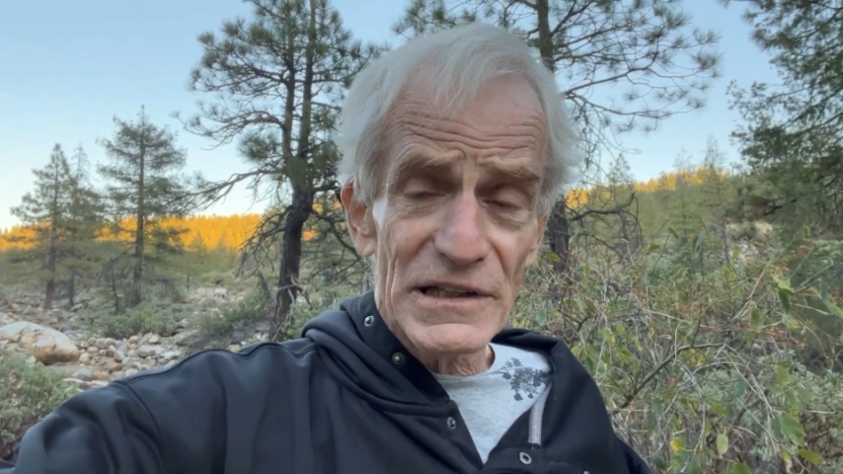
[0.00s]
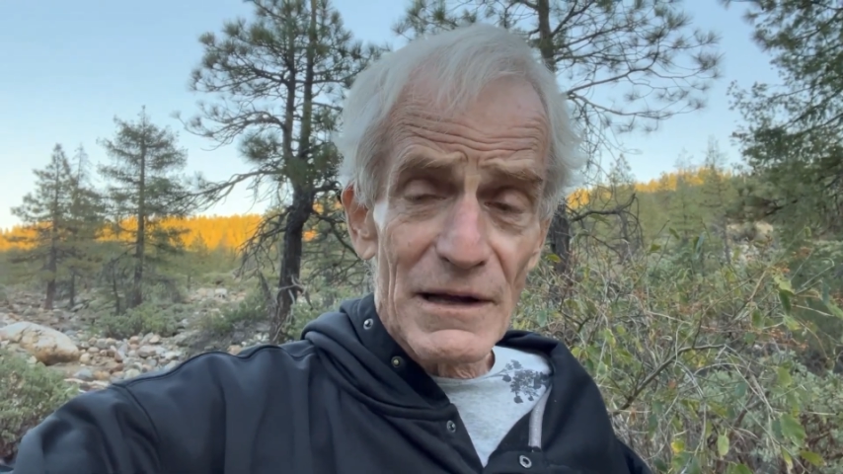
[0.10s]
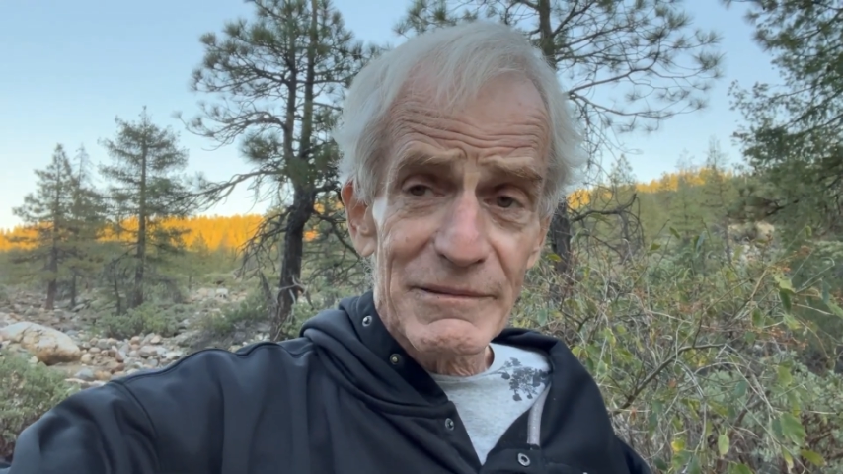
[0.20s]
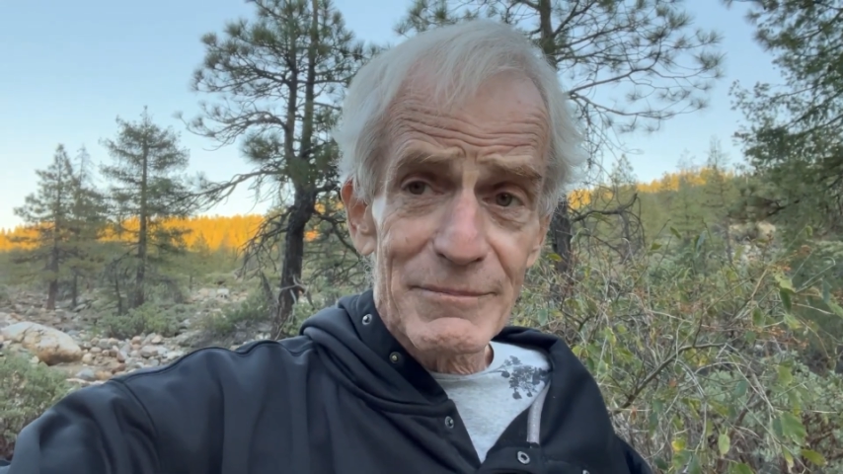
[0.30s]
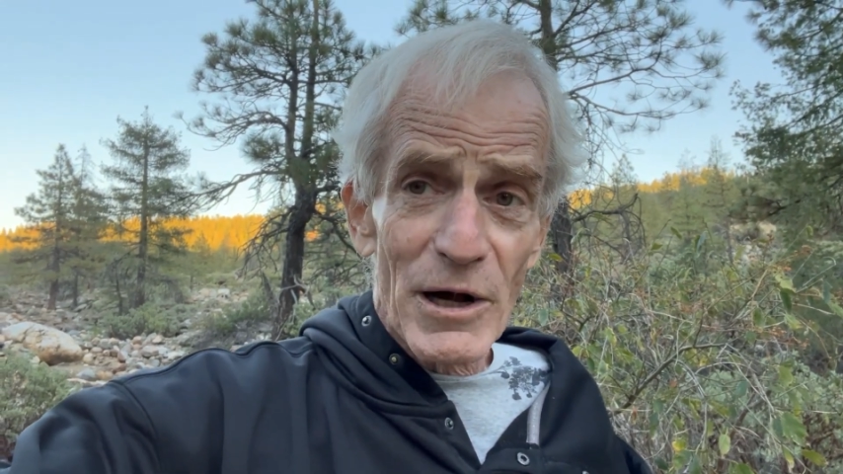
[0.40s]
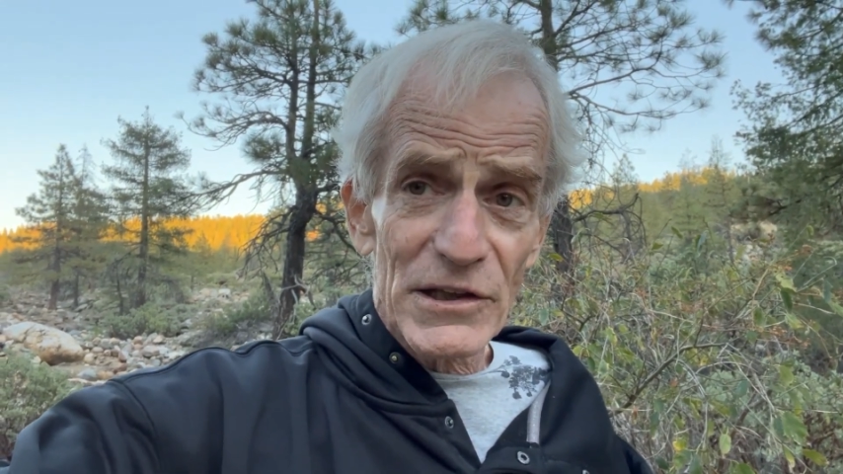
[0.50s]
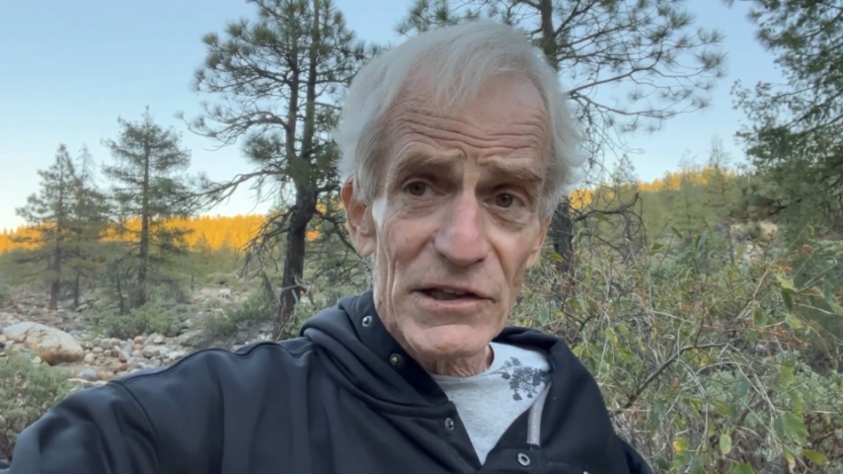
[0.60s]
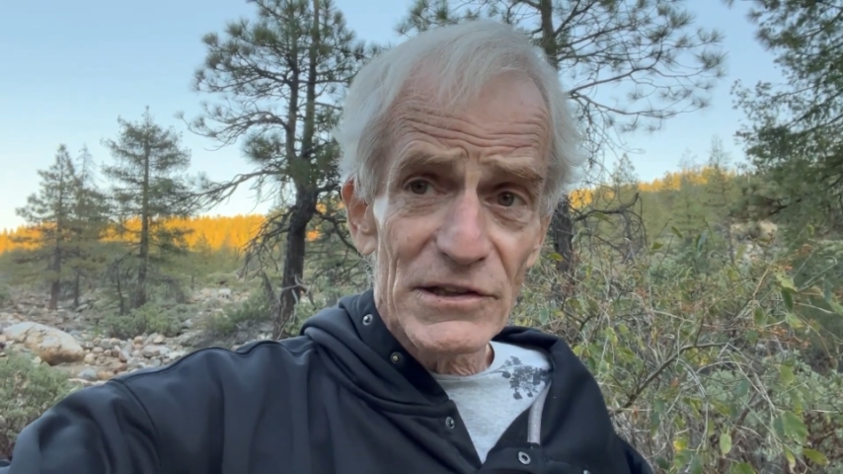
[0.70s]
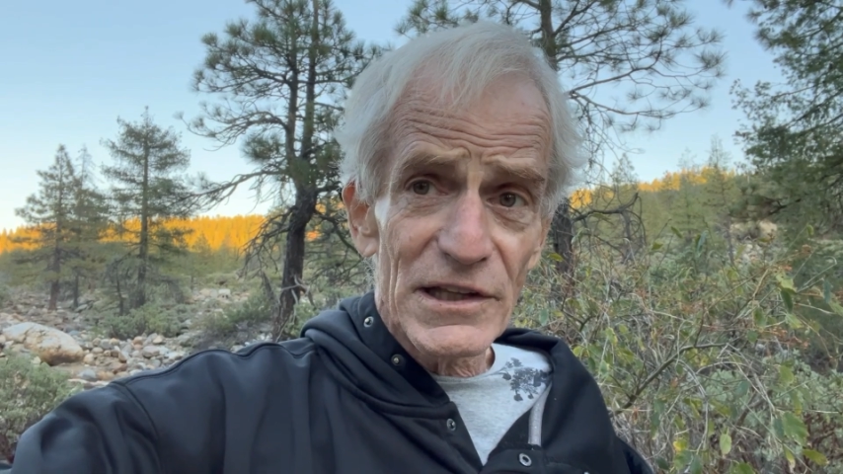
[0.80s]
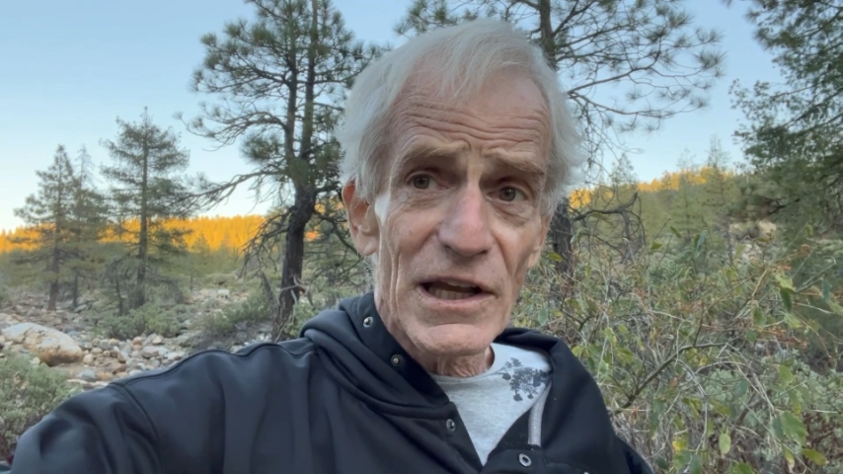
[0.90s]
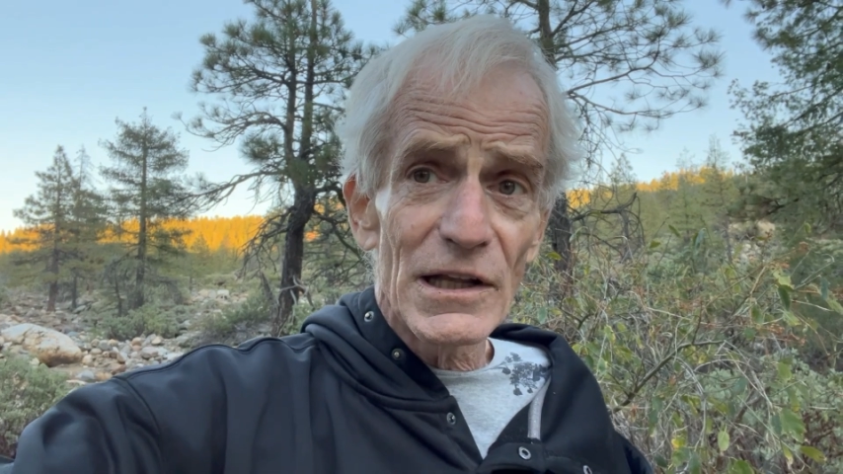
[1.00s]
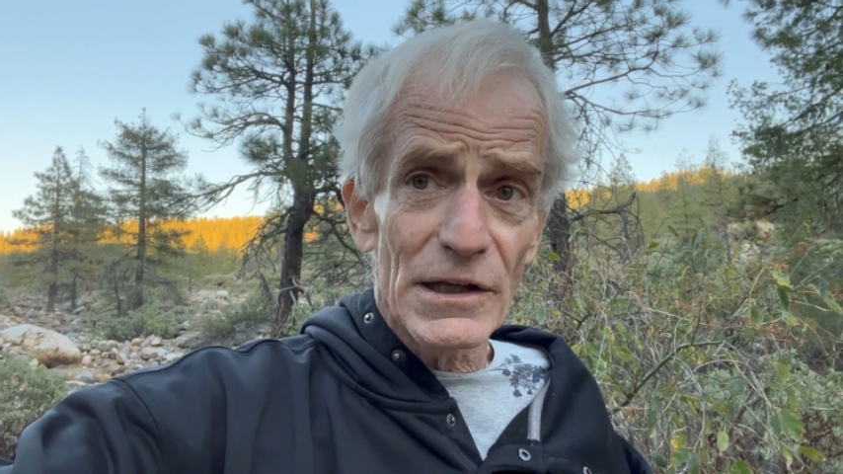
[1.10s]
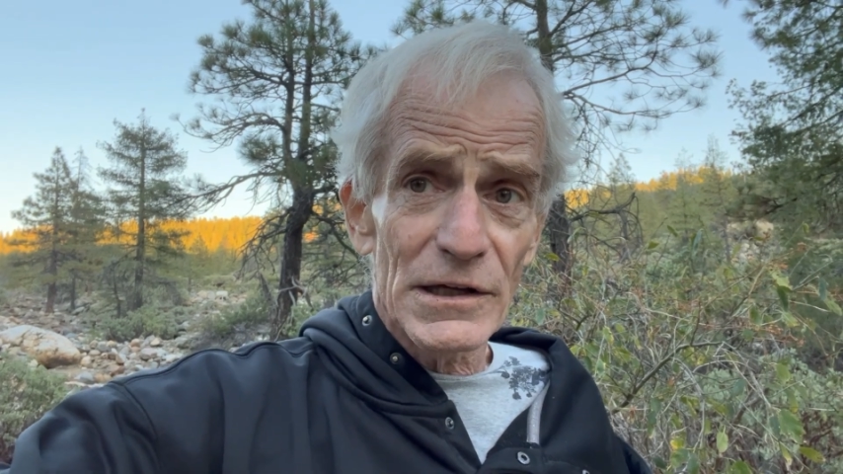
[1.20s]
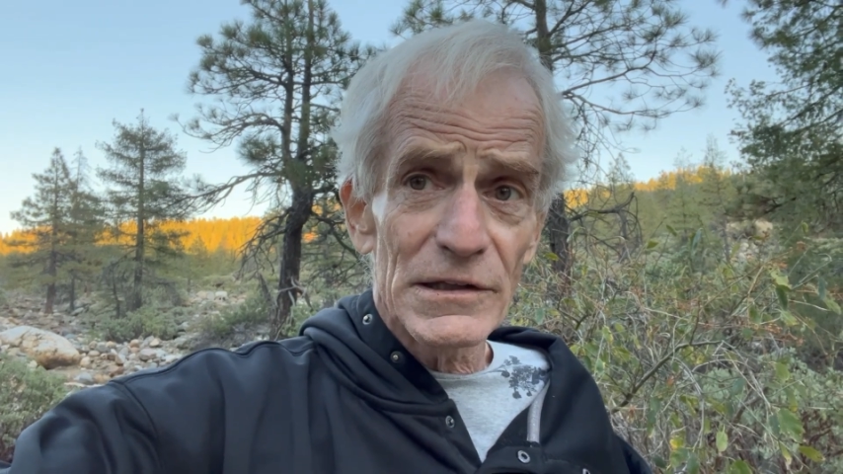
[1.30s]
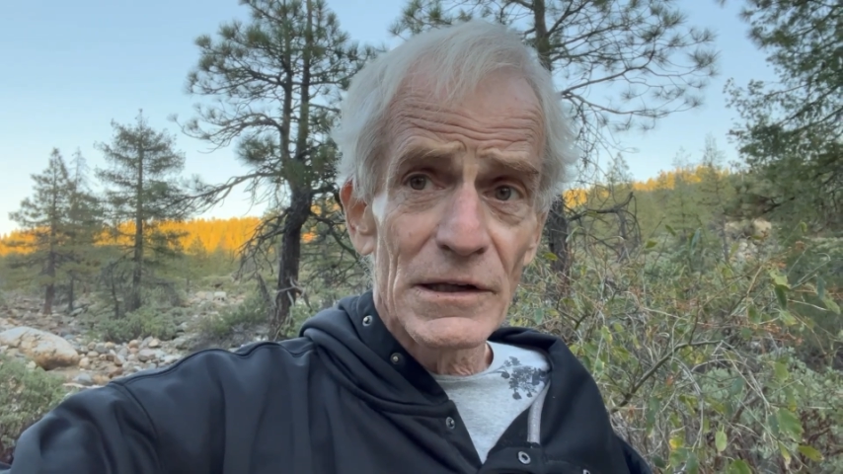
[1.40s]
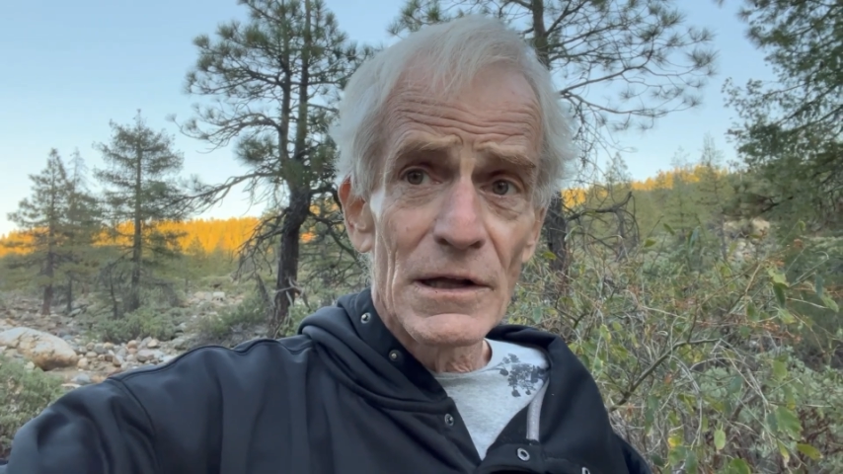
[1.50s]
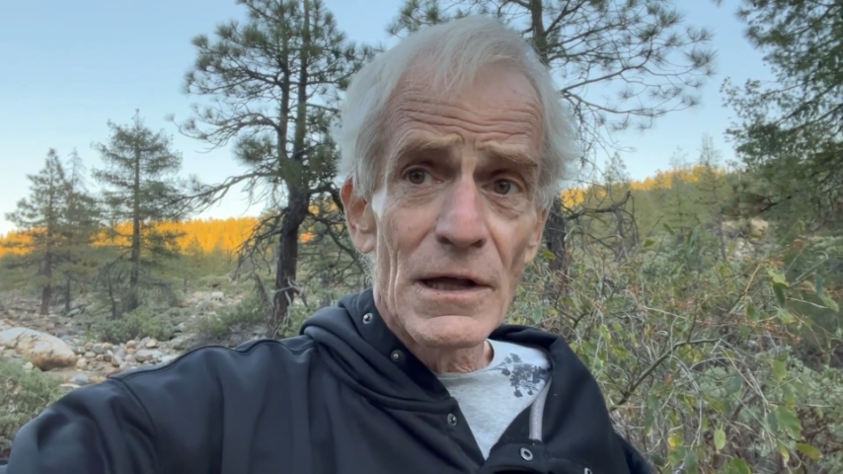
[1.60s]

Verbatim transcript: some spots in tailings.